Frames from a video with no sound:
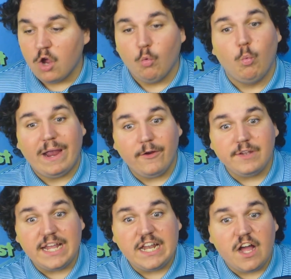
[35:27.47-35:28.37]

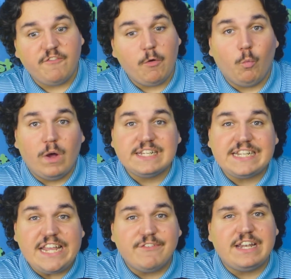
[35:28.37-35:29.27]
Weirdly enough, it
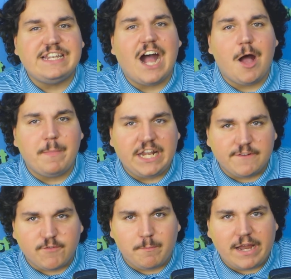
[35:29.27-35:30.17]
wasn't even
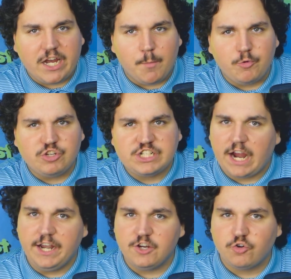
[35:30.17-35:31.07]
nominated for makeup, which is
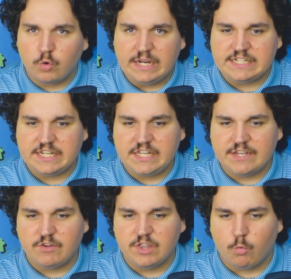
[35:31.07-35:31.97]
kind of crazy
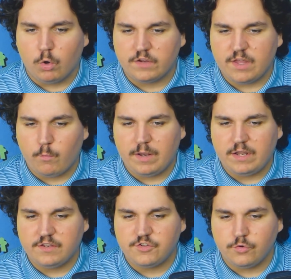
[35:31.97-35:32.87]
given the work that went
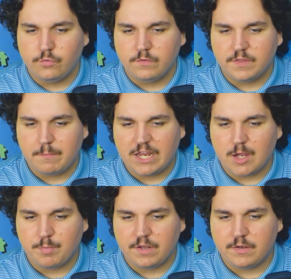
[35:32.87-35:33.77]
into the
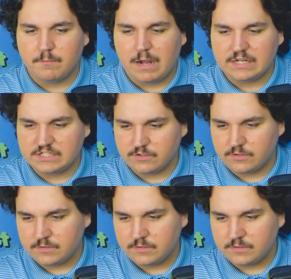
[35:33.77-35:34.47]
makeup in Monster.